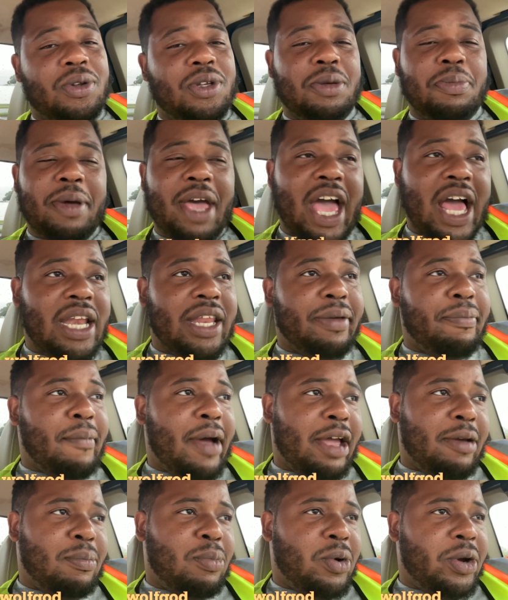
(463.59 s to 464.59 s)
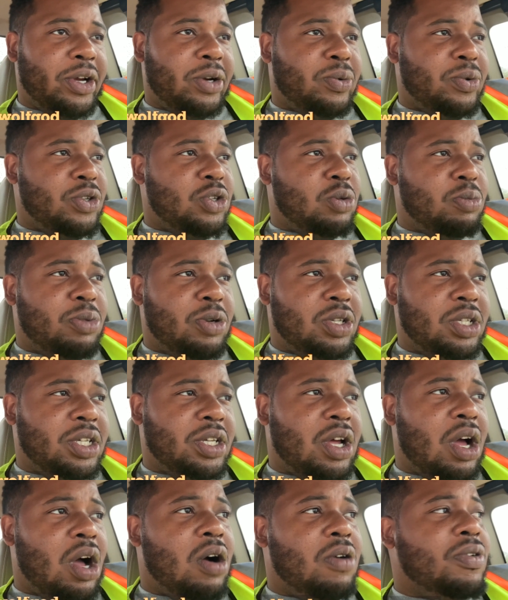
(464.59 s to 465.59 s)
the pallet might break when you pull it
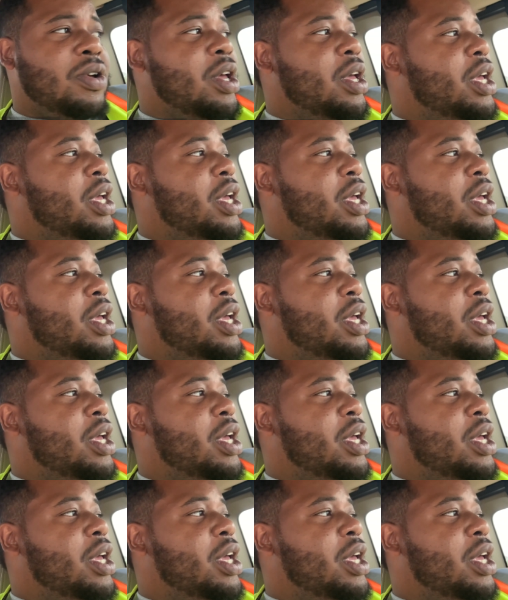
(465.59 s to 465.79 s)
off.